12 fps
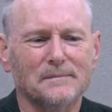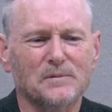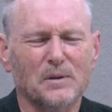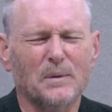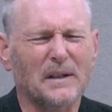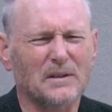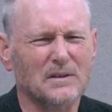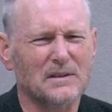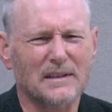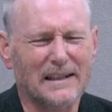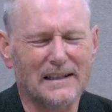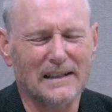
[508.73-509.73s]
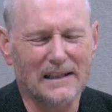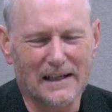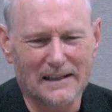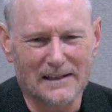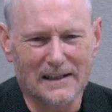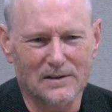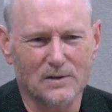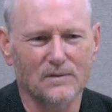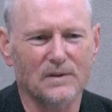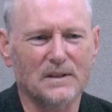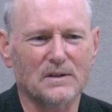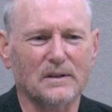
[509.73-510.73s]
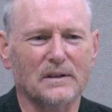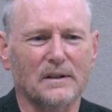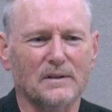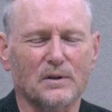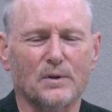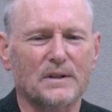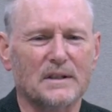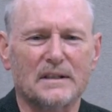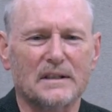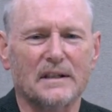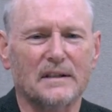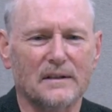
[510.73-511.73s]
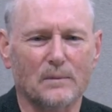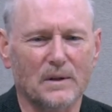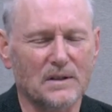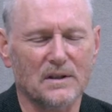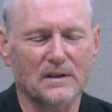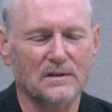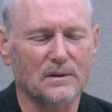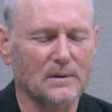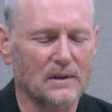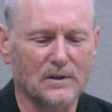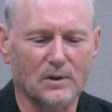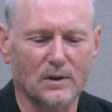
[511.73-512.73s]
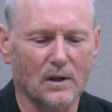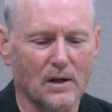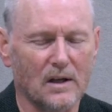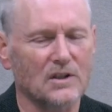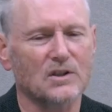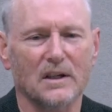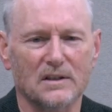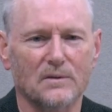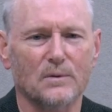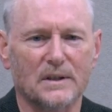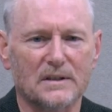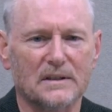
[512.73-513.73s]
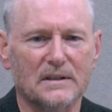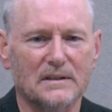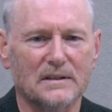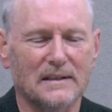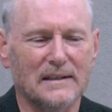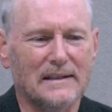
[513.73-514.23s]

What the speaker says: someone else's, and I didn't like that. So eventually there's a grizzly center in West Yellowstone. I took a lot of shots of grizzlies.